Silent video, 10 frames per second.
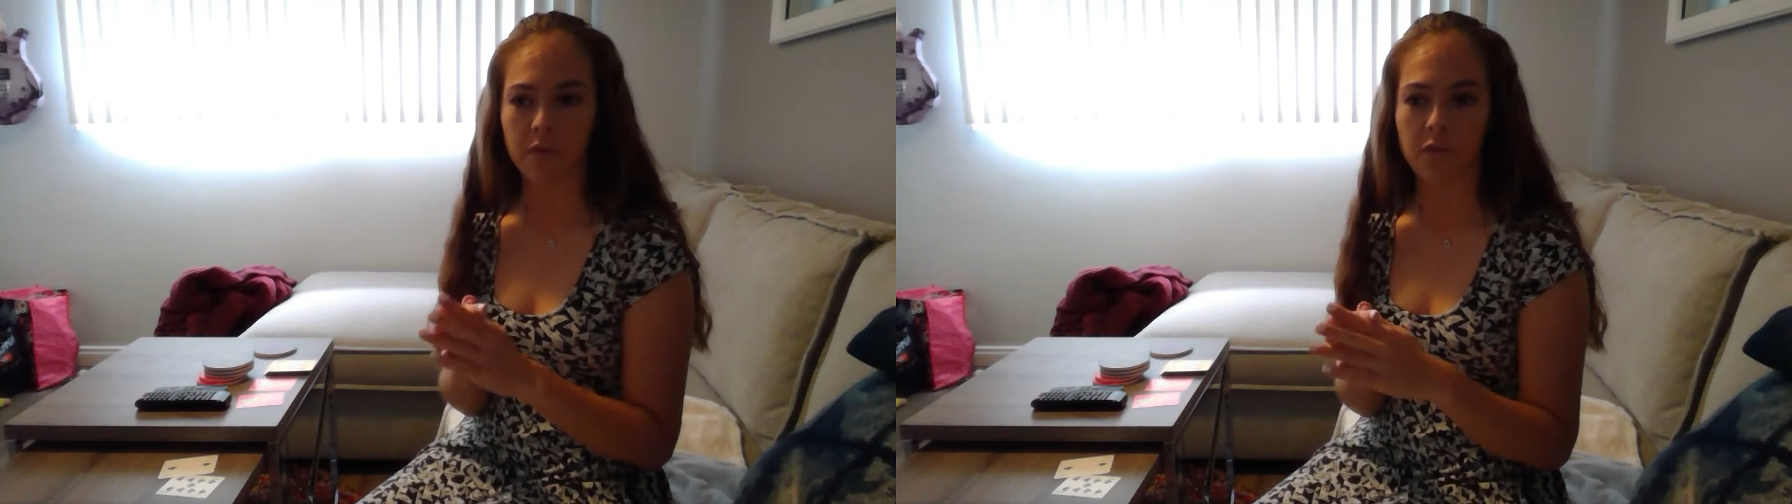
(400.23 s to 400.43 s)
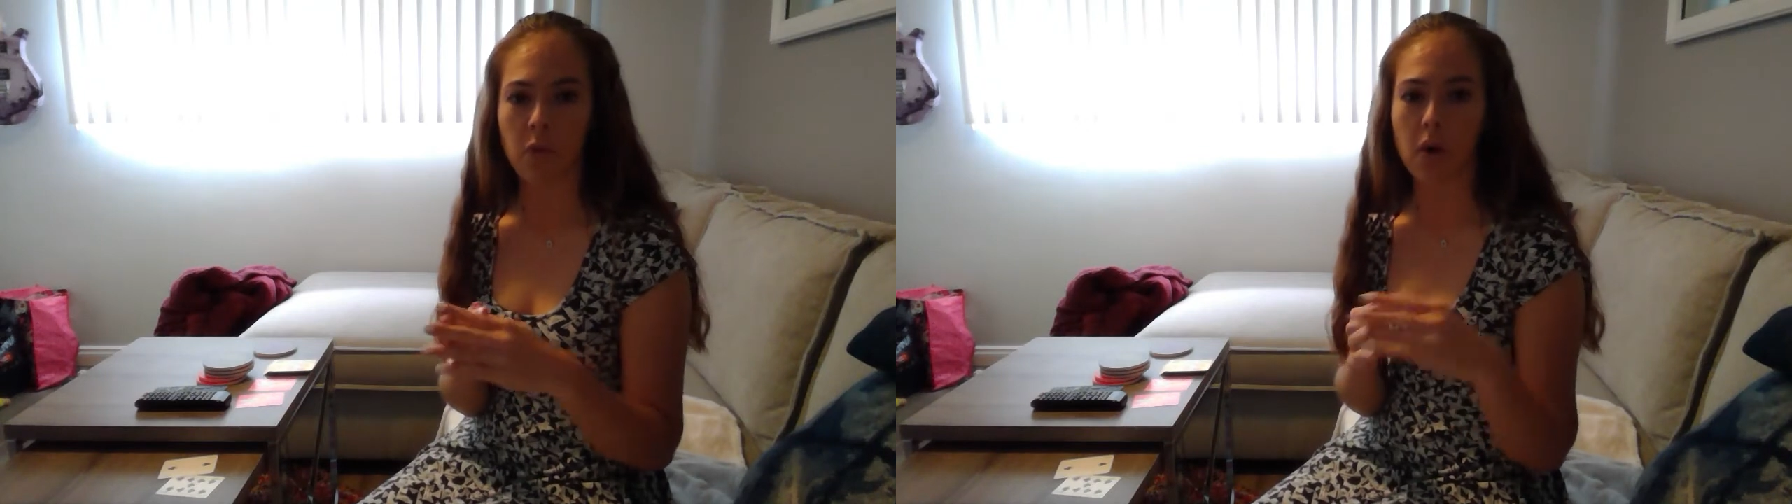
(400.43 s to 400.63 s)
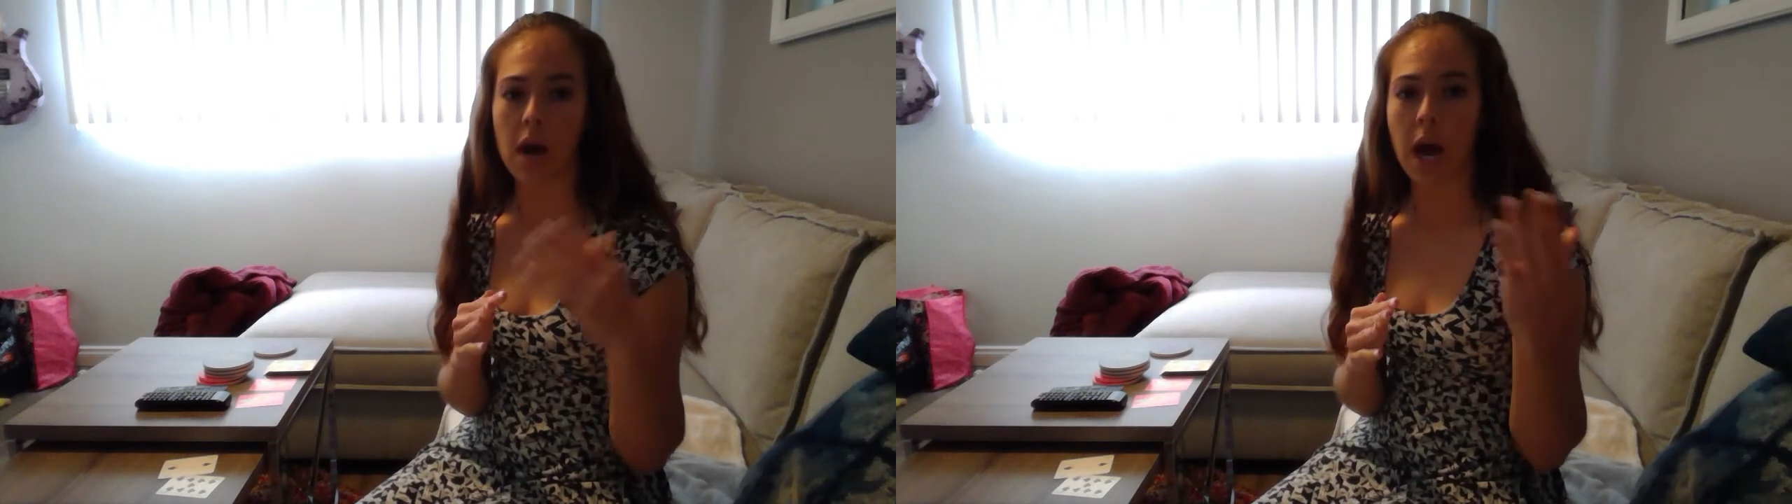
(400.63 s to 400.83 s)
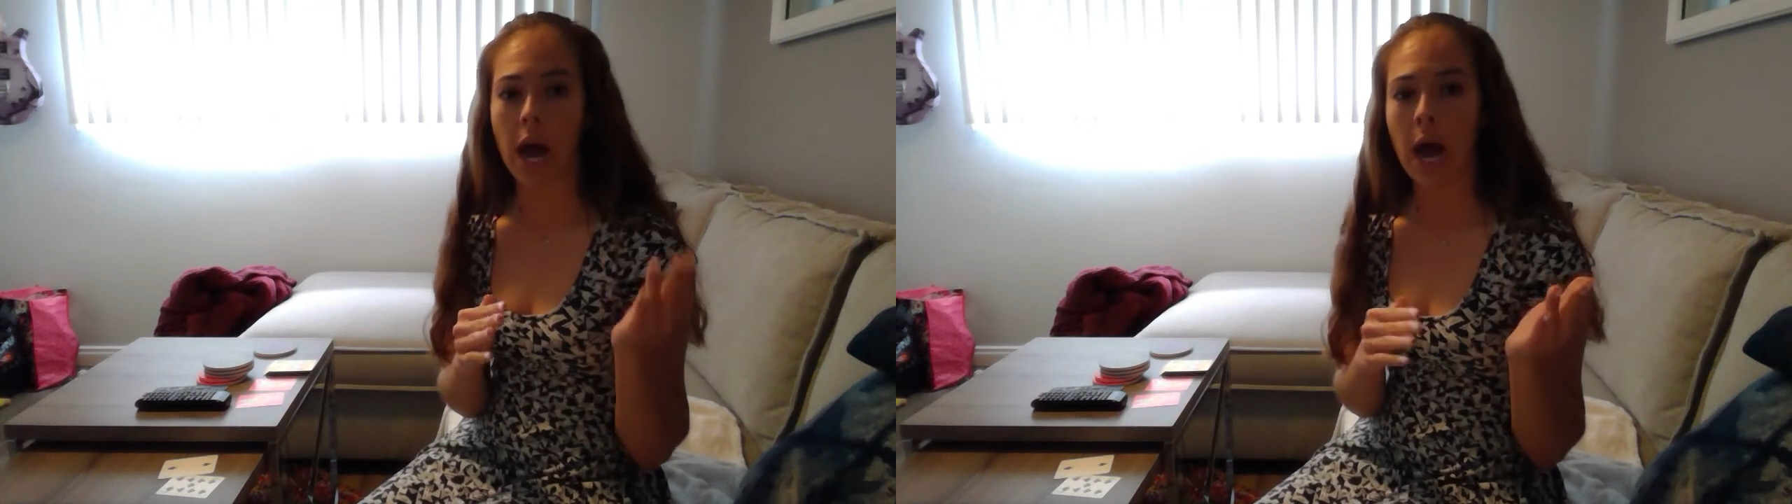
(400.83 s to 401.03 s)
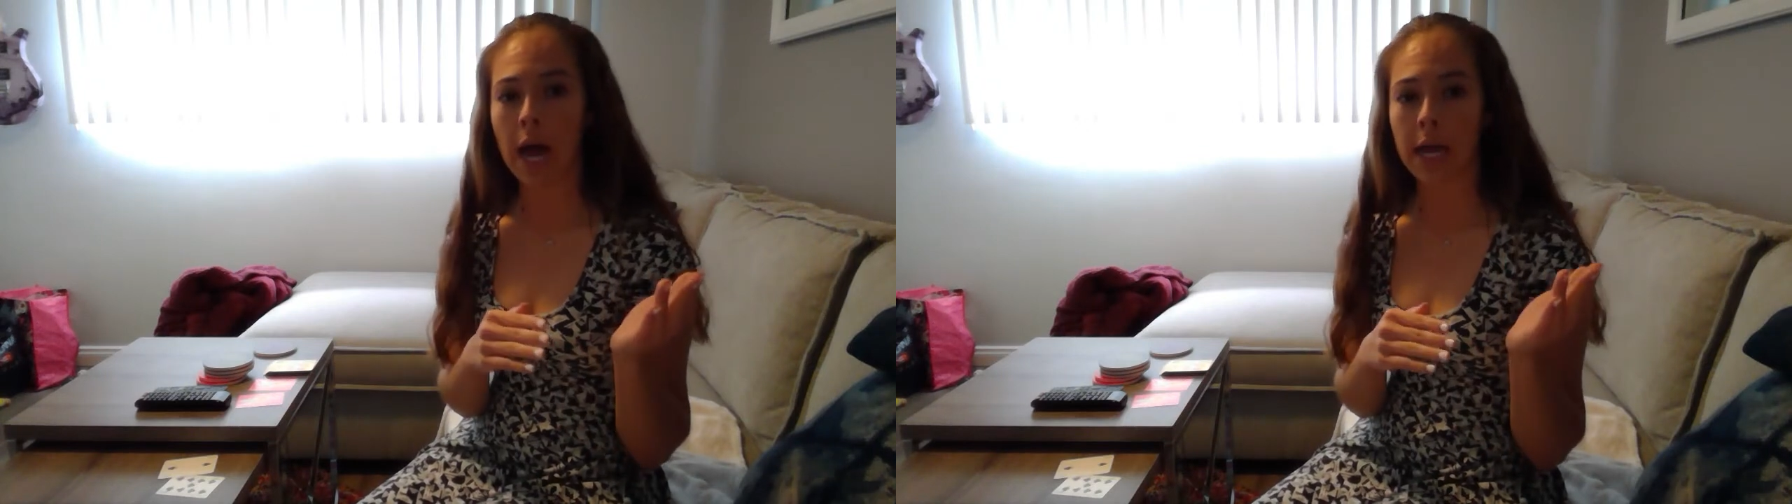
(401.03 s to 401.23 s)
for a
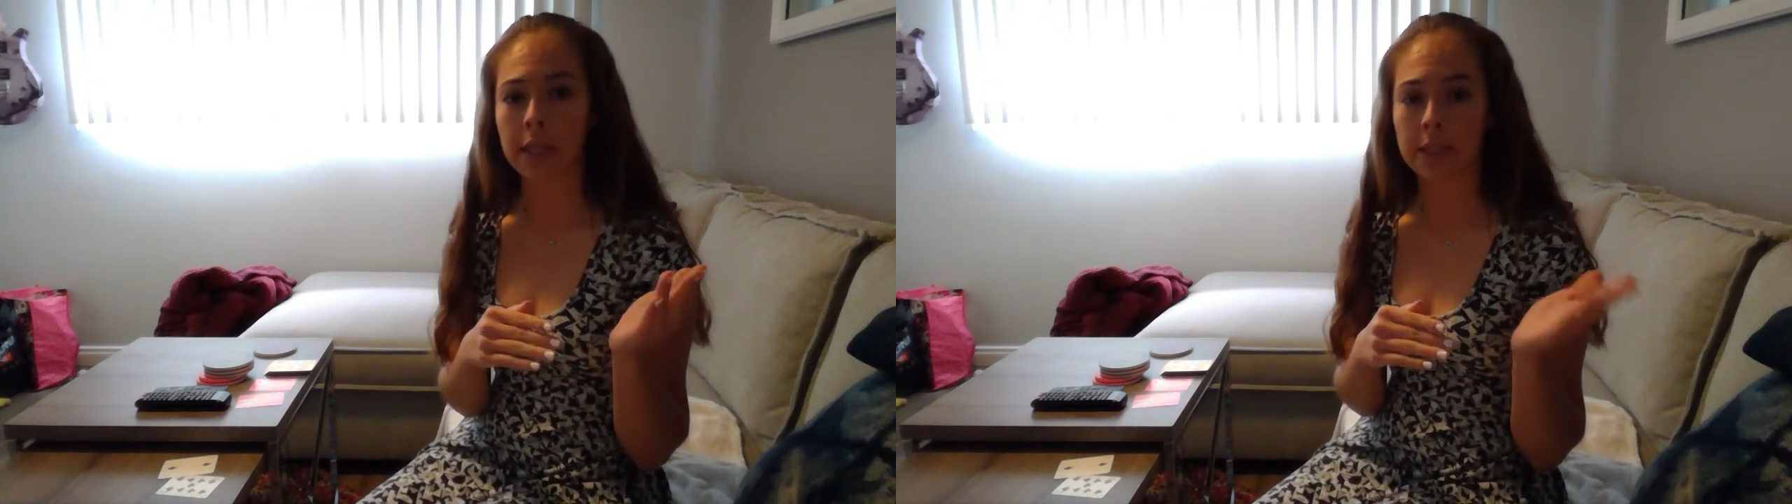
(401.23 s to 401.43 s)
high